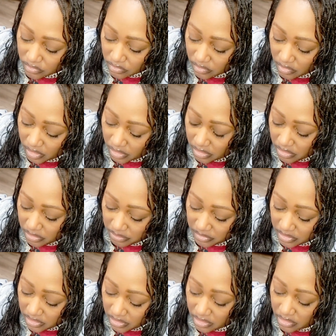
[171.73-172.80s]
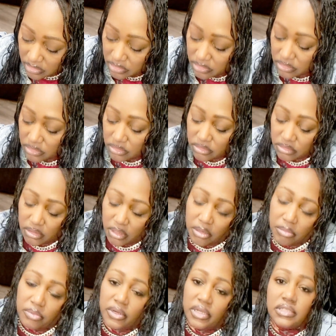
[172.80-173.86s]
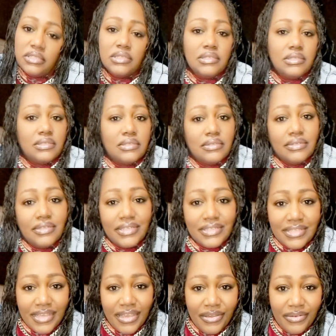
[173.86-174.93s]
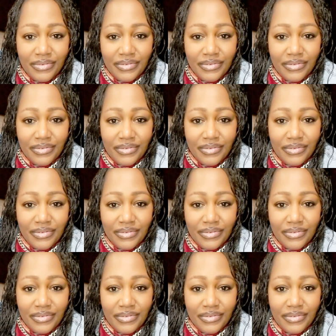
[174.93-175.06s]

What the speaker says: I am connected. All praises. Let's go.